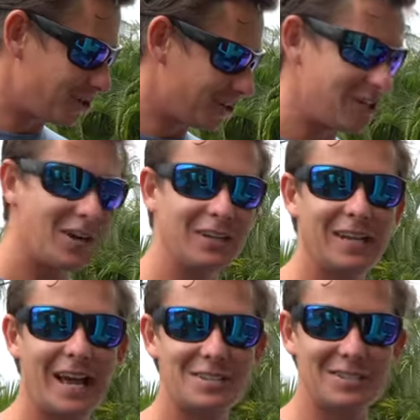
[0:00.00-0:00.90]
Cooking on
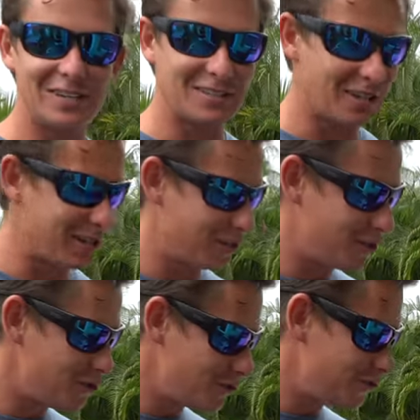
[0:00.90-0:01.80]
gas is a
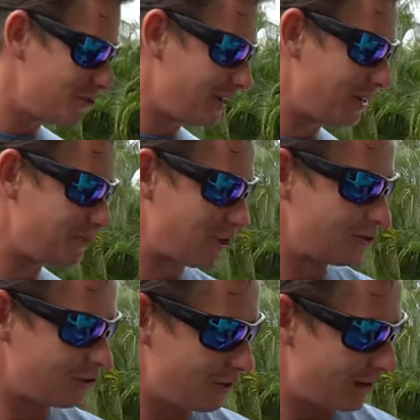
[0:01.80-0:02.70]
huge game changer.